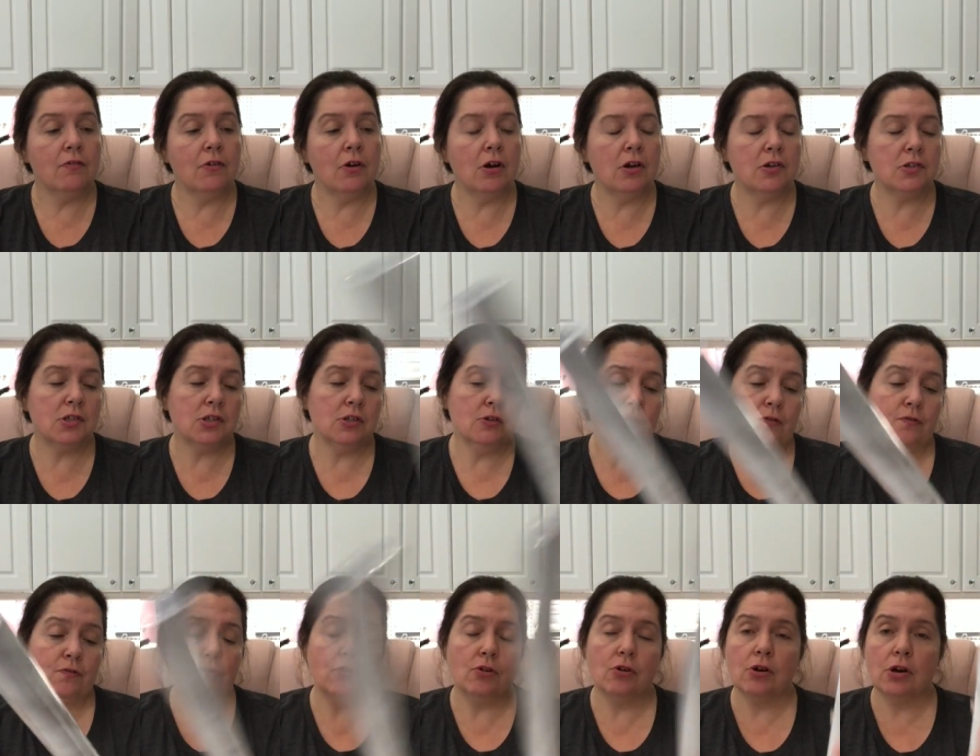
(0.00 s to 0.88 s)
also
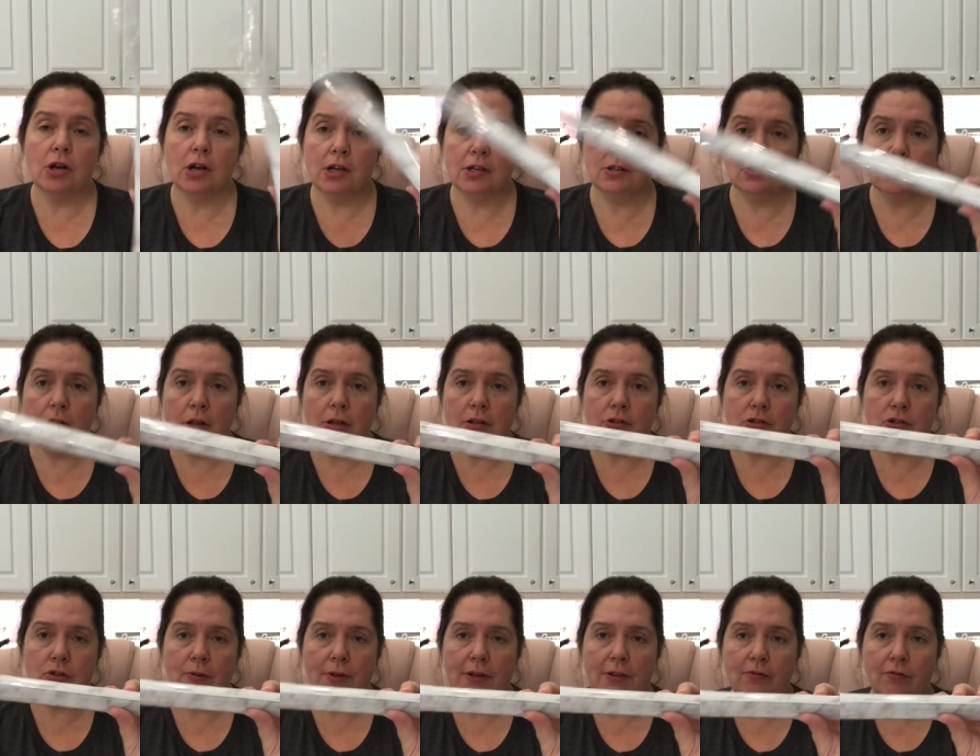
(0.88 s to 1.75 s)
for
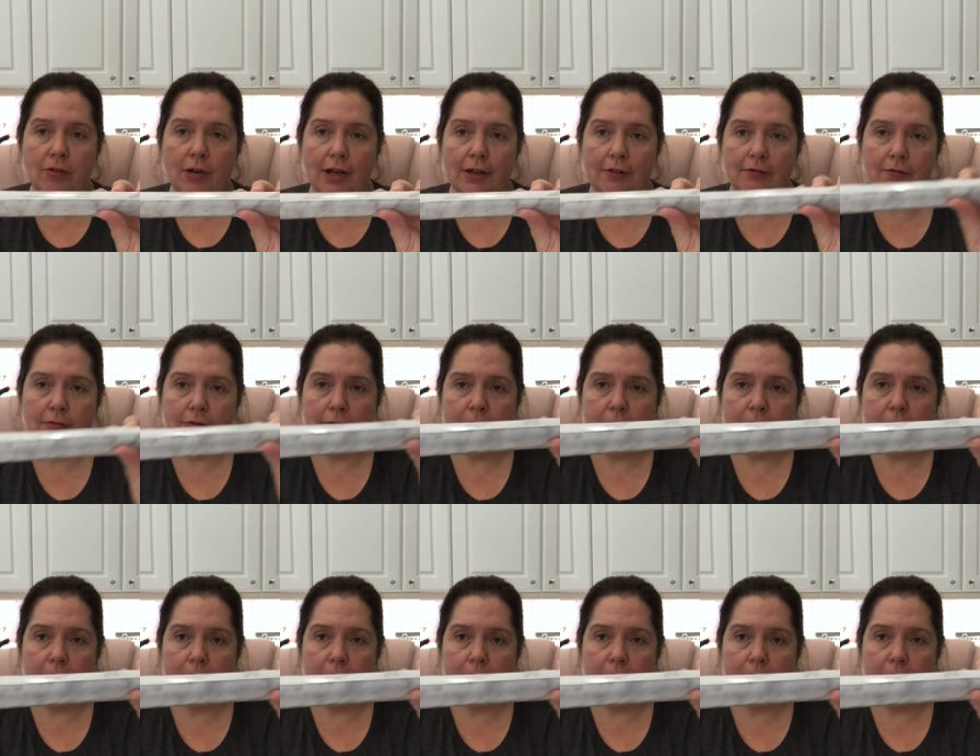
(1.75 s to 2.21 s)
$1.25.